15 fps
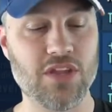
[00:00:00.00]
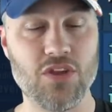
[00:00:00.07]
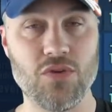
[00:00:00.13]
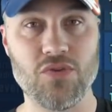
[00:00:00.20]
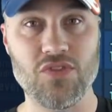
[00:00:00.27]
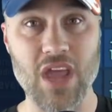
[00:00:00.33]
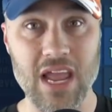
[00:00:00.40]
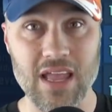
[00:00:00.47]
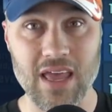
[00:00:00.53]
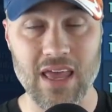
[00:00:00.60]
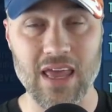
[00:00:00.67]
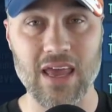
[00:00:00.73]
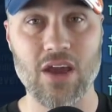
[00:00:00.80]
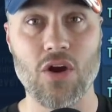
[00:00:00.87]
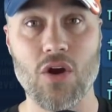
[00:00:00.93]
you
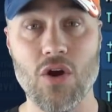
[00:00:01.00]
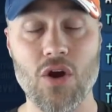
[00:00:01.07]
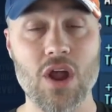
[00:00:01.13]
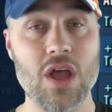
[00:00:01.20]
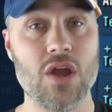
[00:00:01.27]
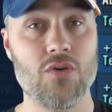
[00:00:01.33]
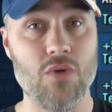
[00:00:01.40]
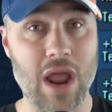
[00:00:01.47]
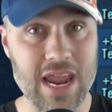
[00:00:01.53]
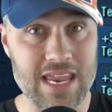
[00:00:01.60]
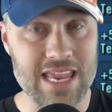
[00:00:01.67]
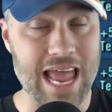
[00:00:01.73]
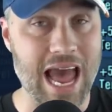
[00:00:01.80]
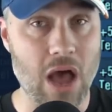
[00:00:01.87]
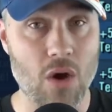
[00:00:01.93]
Zeta-ing her right
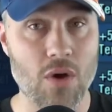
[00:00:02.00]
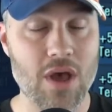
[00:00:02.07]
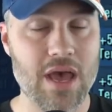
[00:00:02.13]
now.